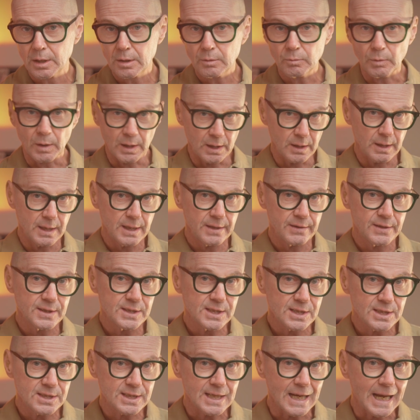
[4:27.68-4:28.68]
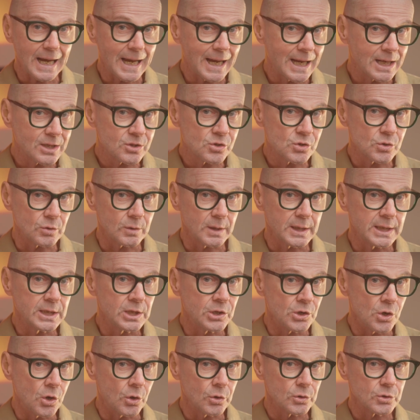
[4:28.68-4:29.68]
Well, this is actually
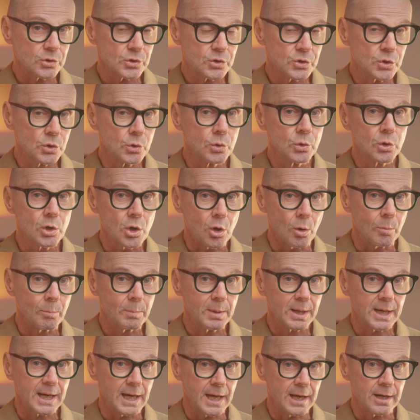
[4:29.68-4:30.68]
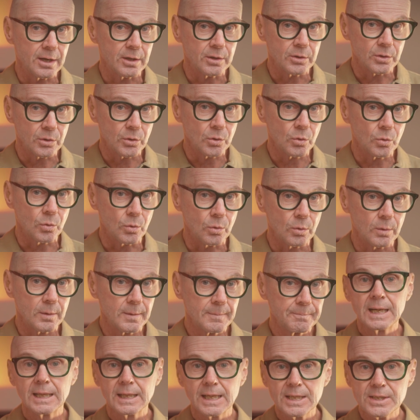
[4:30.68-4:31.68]
not too complicated at all.
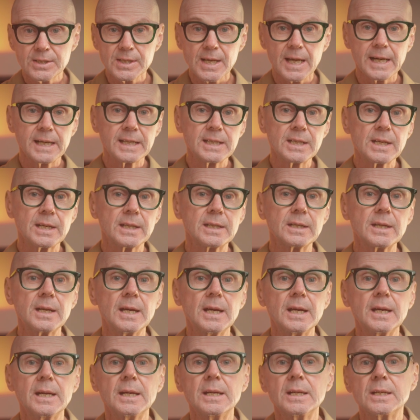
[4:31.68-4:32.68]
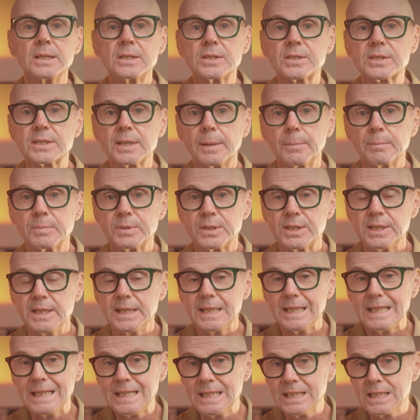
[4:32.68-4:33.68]
Let's add in some
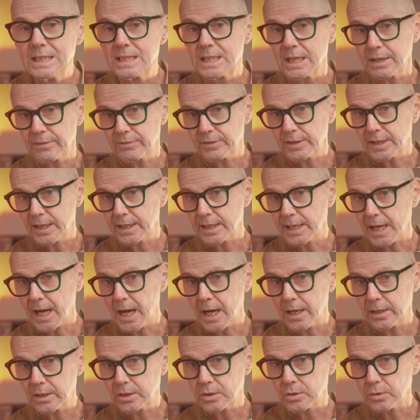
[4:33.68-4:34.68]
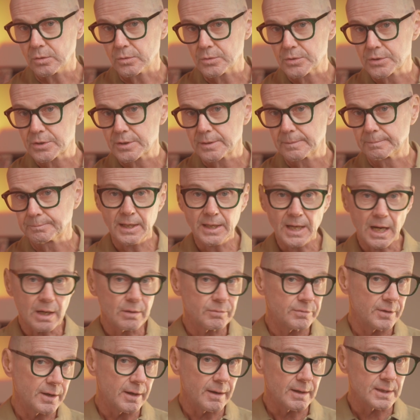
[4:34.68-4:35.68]
indefinite articles. Now,
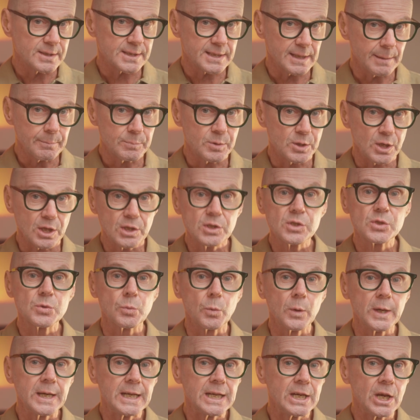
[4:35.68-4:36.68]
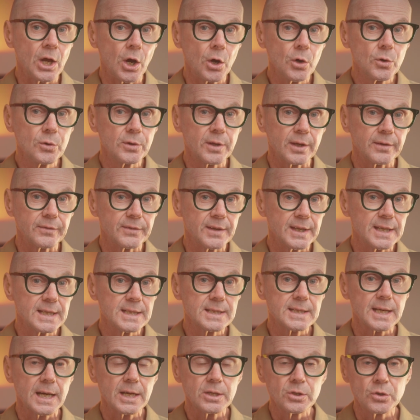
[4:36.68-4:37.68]
for our subjects, we know that
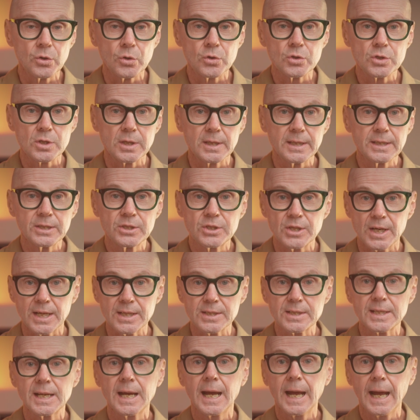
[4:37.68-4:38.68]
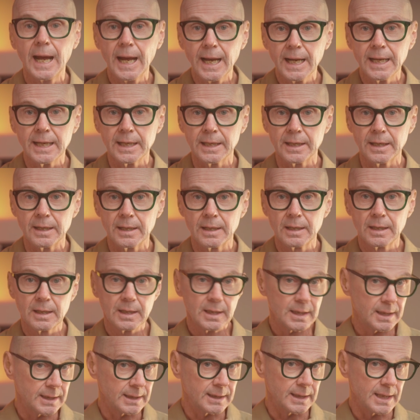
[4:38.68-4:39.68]
these are usually just eine,
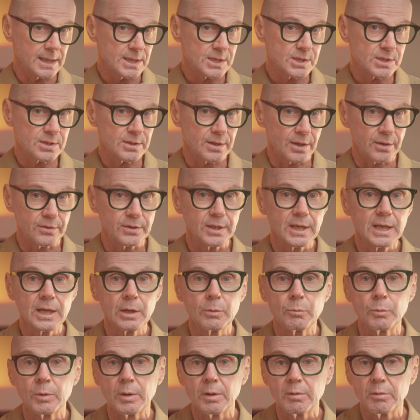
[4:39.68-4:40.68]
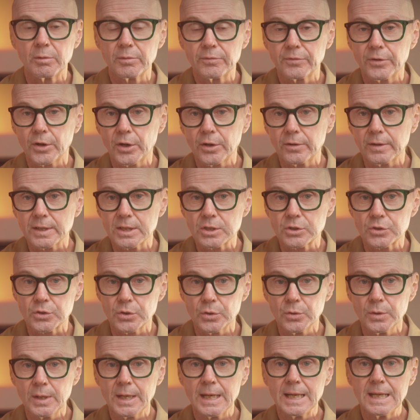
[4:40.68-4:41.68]
unless the thing we're referring
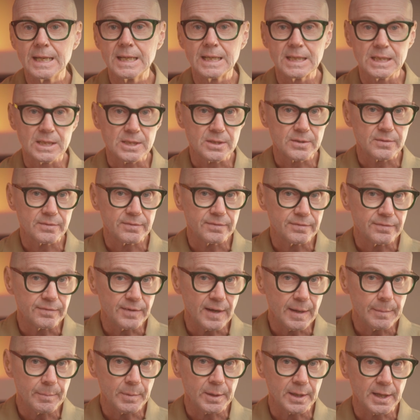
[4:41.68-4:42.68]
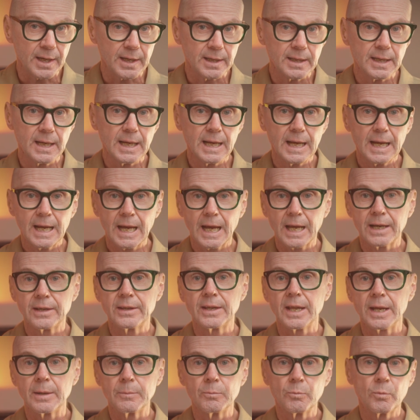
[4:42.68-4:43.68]
to is feminine, and
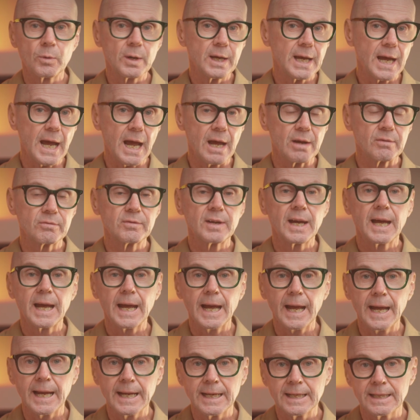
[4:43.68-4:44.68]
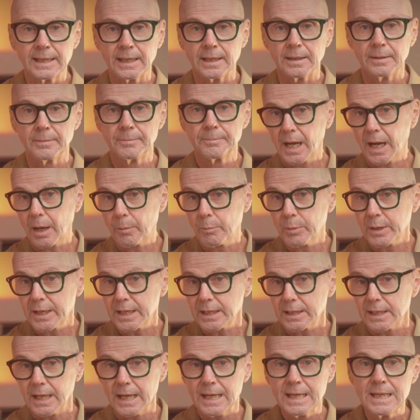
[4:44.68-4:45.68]
then we have eine. And we
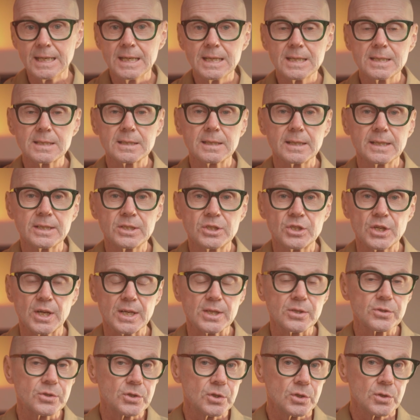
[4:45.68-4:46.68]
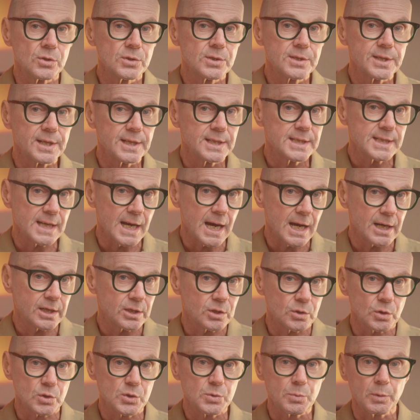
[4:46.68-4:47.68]
can easily just use these
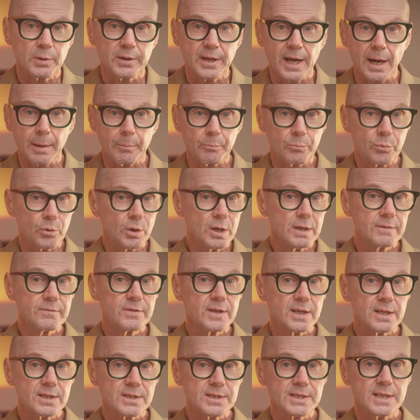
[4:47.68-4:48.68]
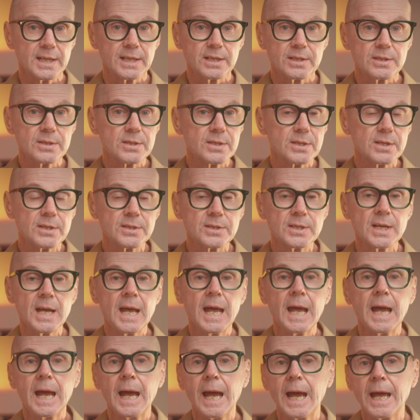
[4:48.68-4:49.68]
articles with our previous sentences
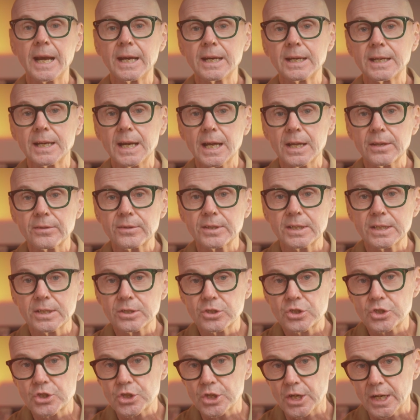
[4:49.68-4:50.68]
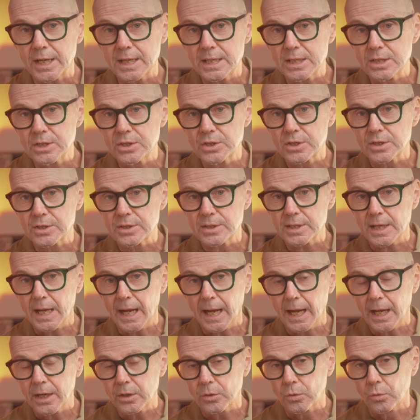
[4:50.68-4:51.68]
and nothing changes
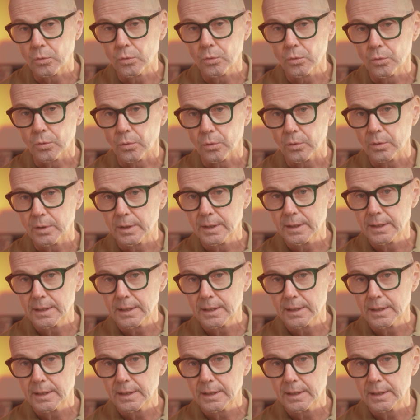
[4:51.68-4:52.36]
at all.